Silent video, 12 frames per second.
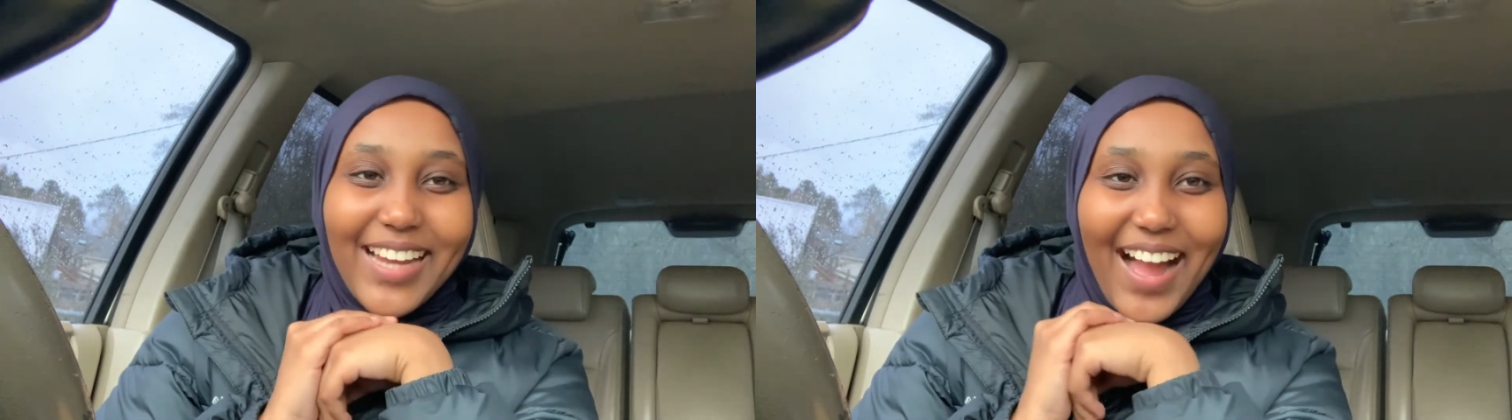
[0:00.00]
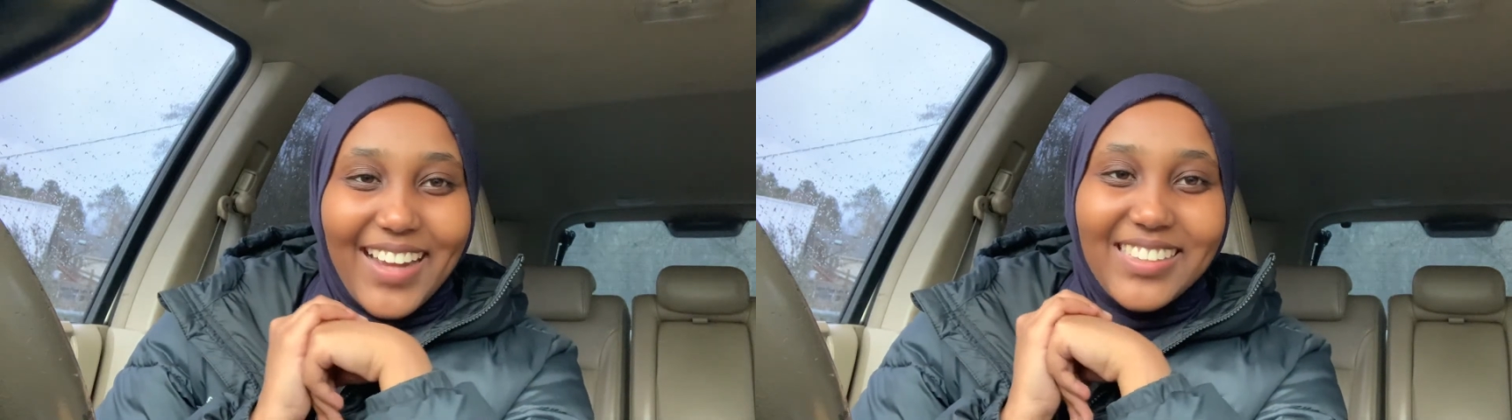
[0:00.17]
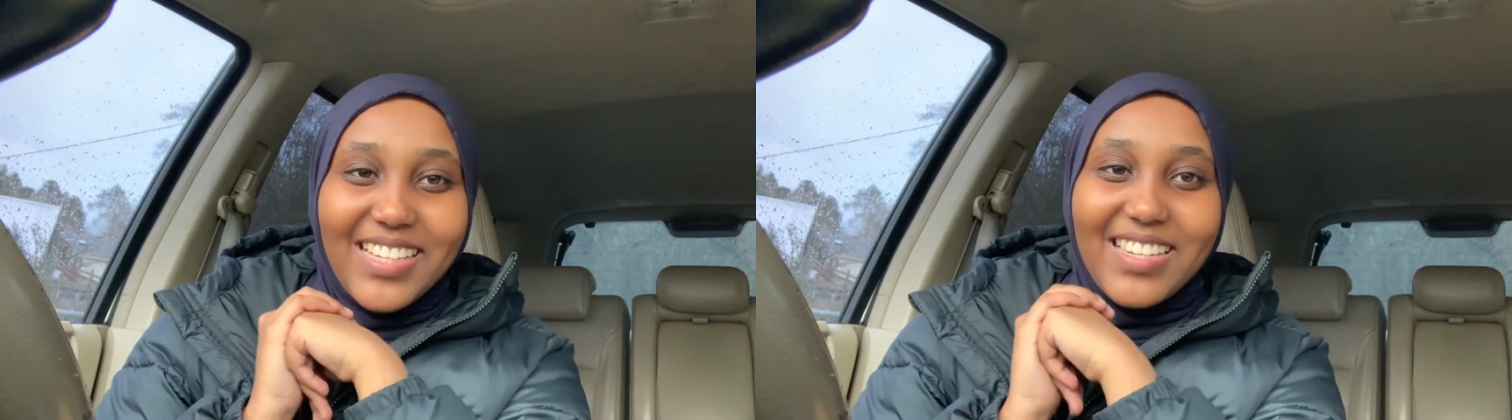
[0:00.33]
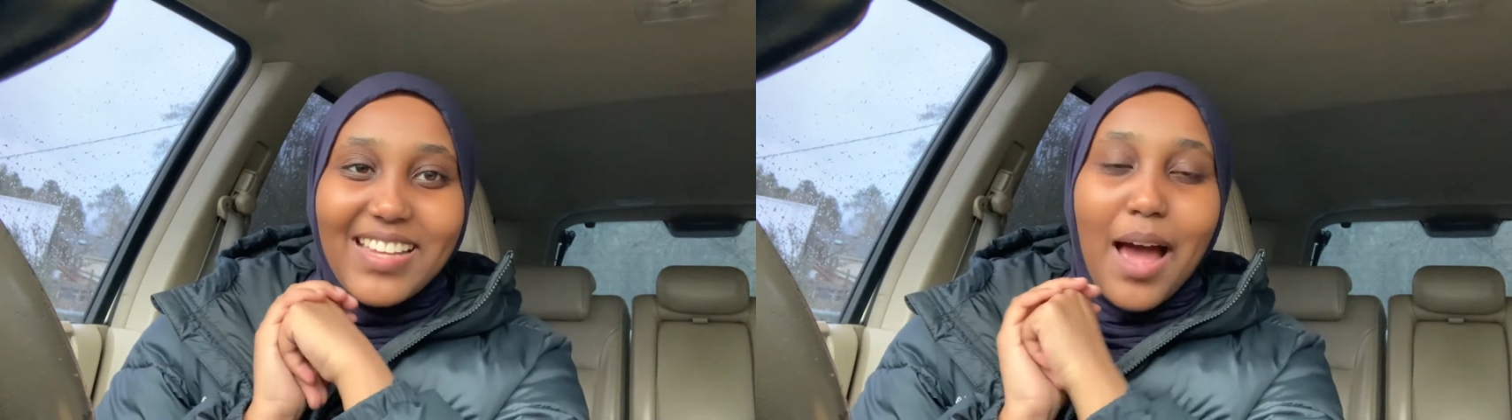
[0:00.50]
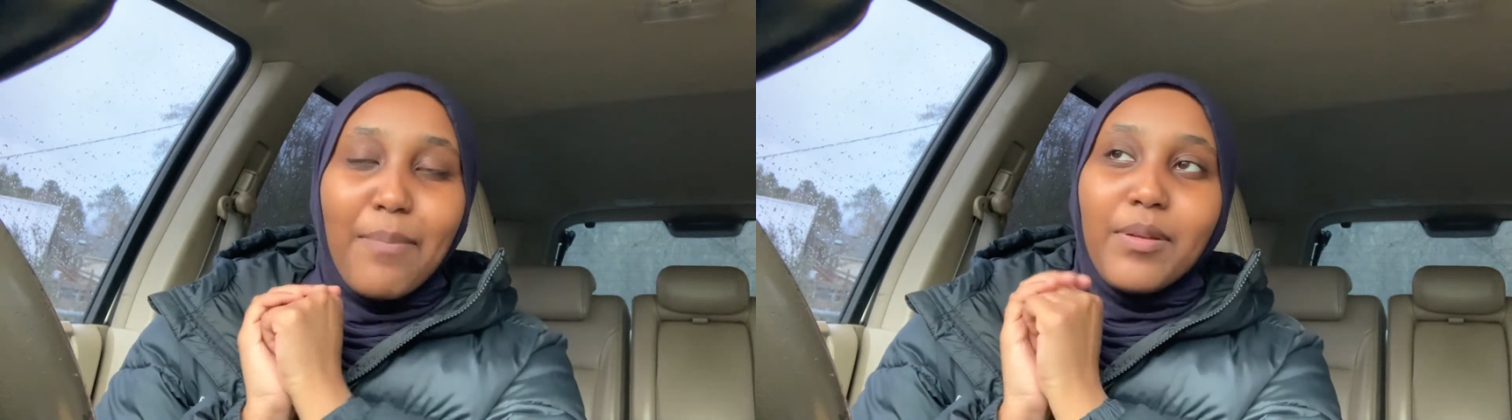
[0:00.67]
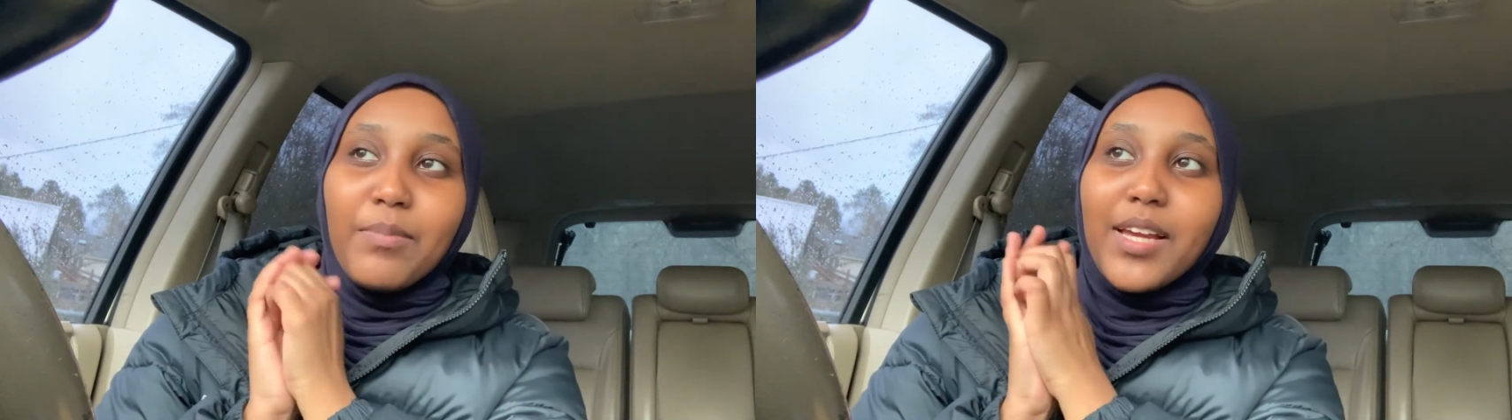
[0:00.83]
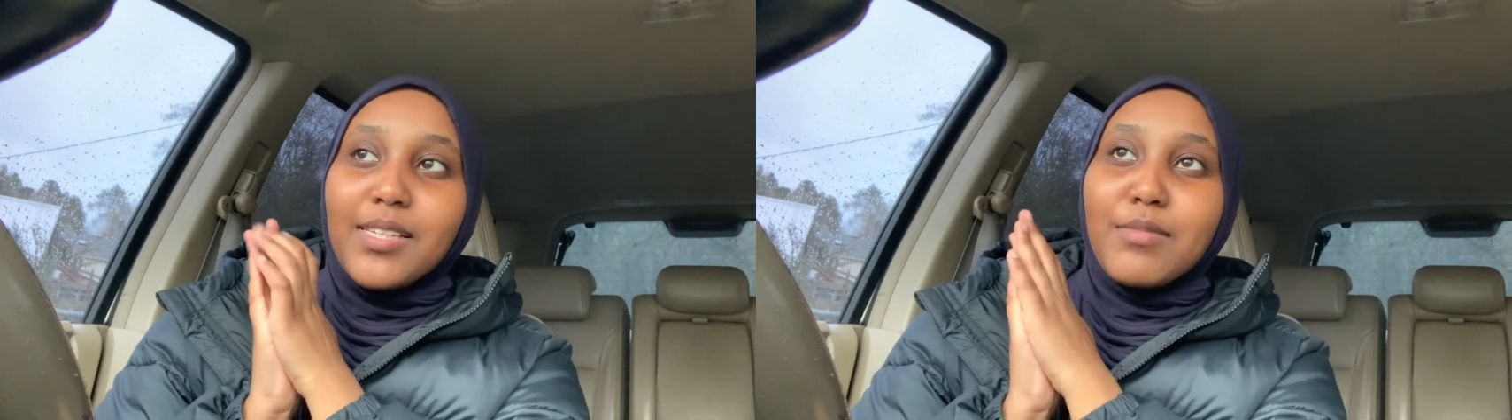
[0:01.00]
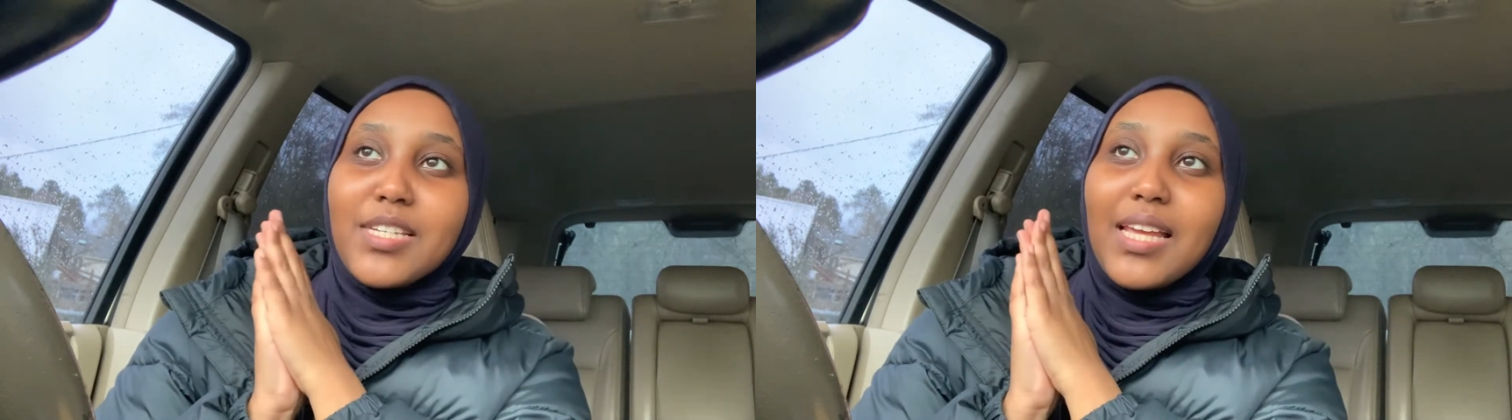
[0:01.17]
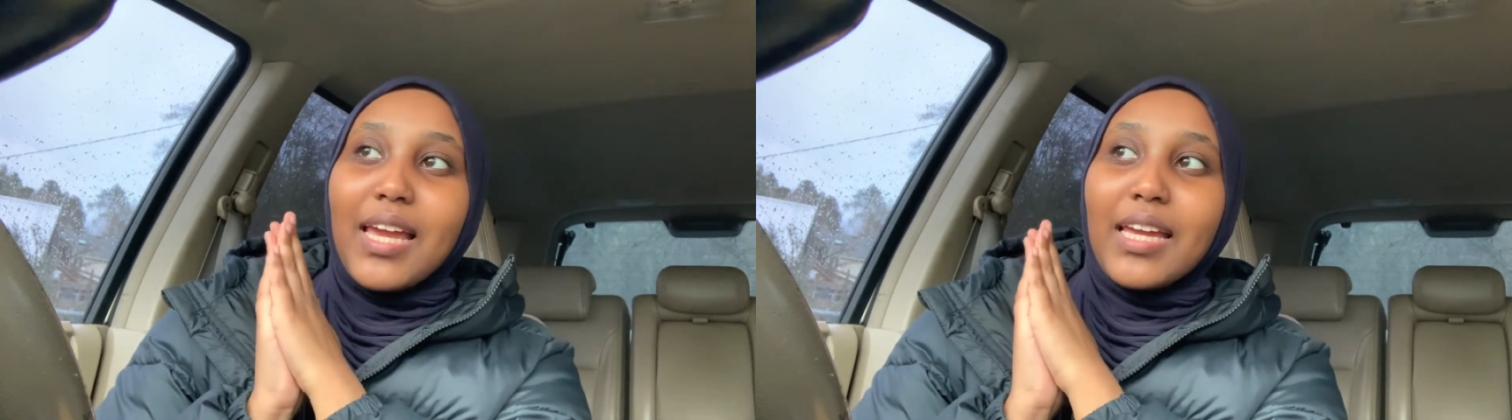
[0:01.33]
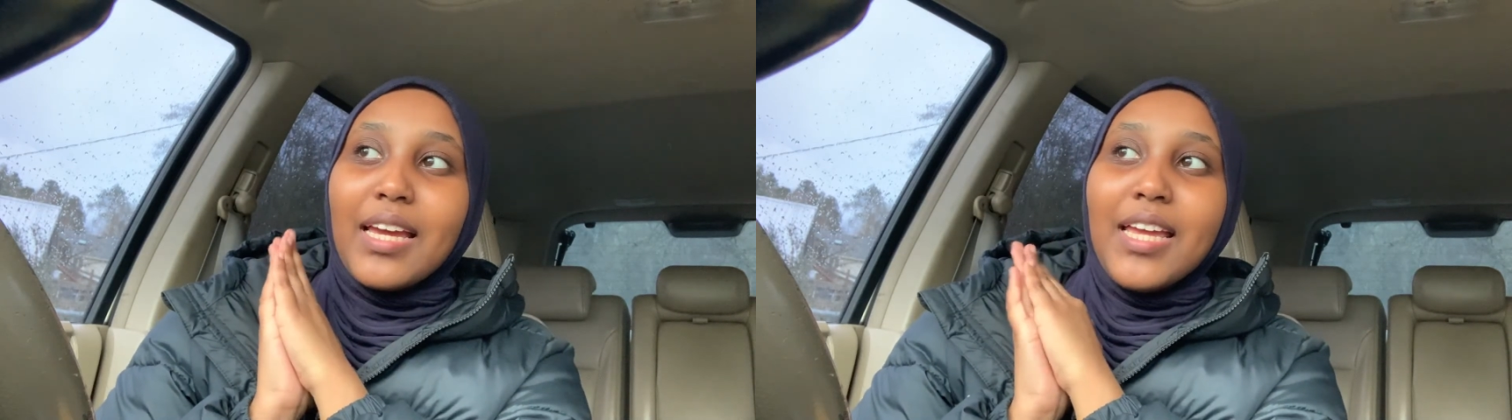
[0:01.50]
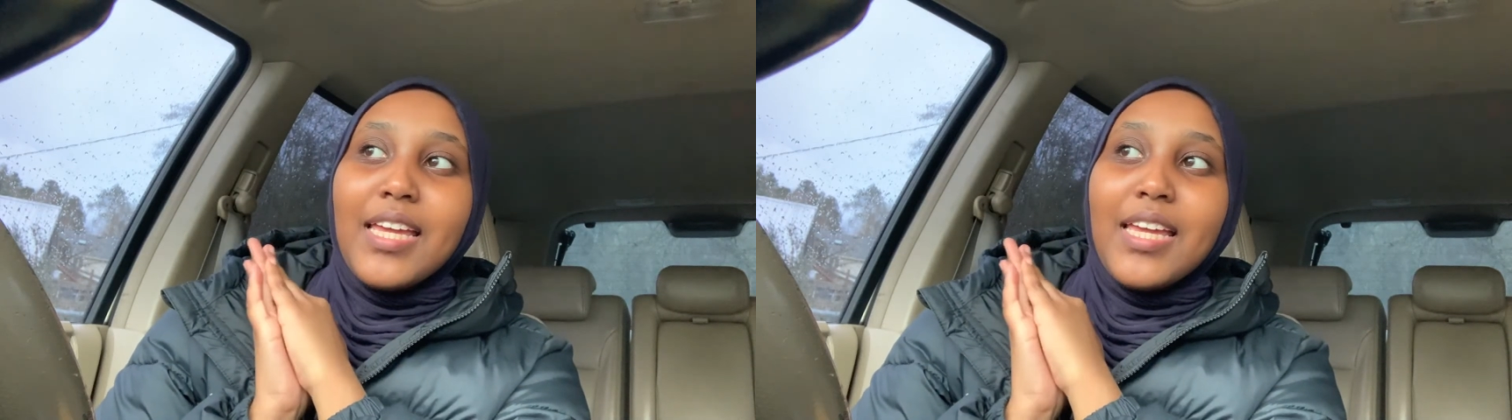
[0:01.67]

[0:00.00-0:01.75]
accidents happen because I'm just like,